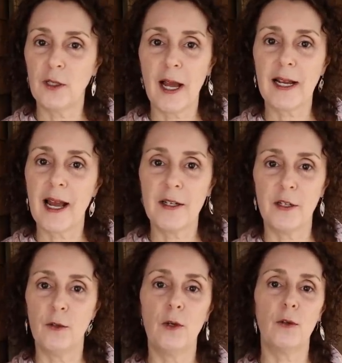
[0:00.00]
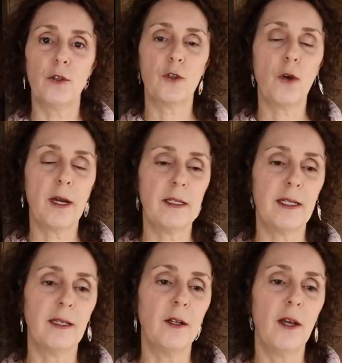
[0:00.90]
like I do, who are just
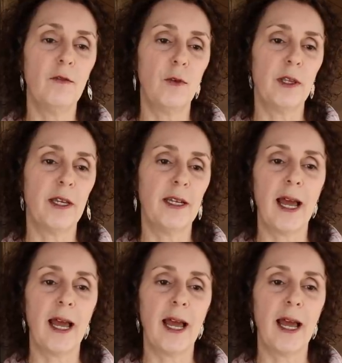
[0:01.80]
crazy in love with it.